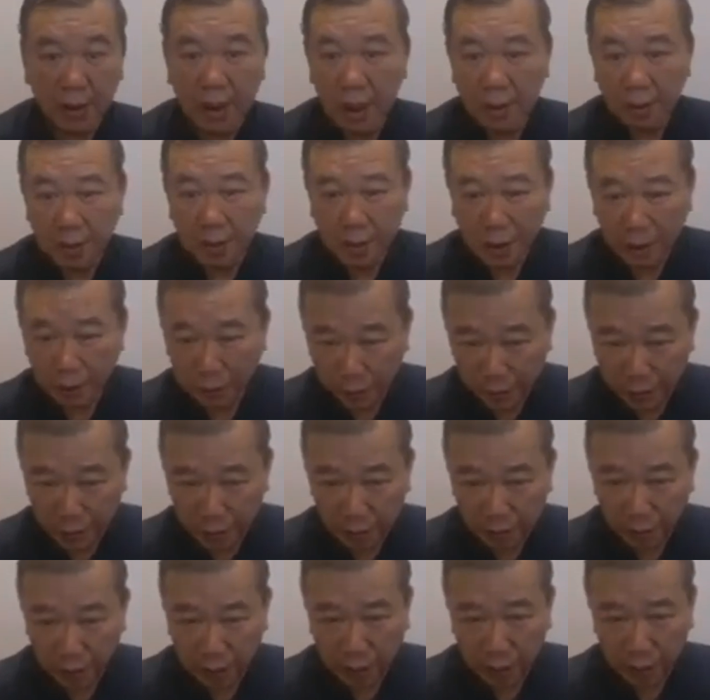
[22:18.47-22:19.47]
become very
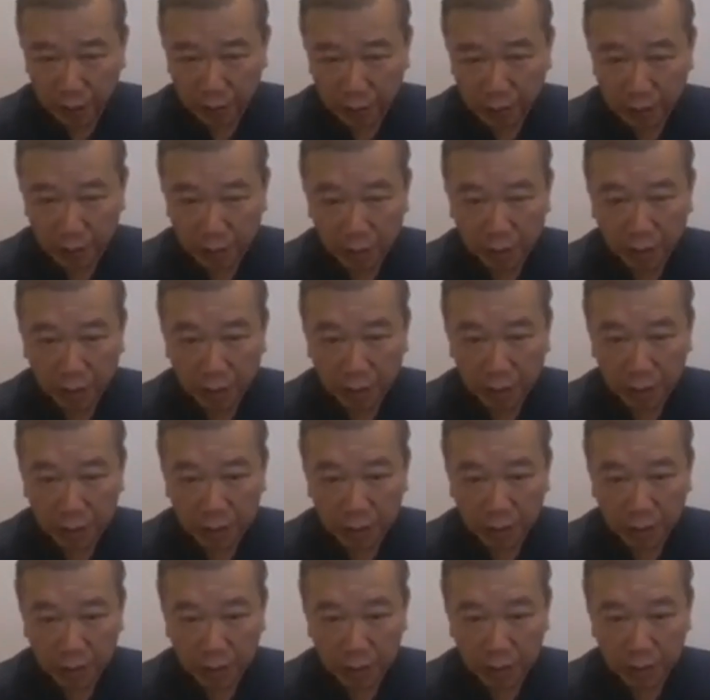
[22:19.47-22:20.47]
quiet. Okay, this
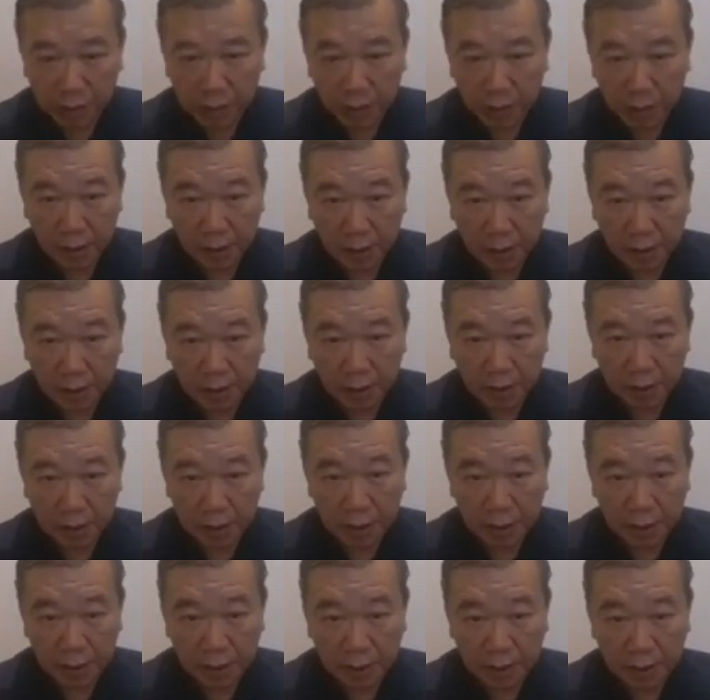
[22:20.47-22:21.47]

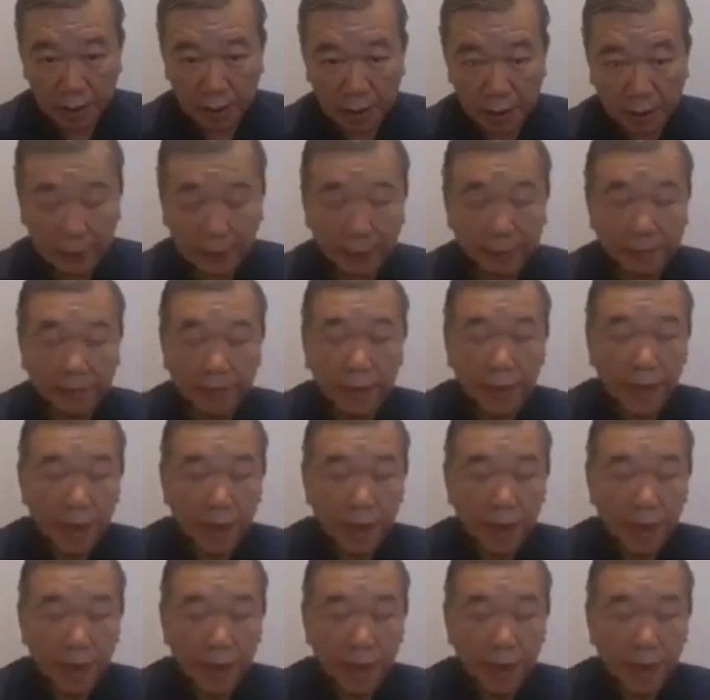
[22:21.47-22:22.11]
thing.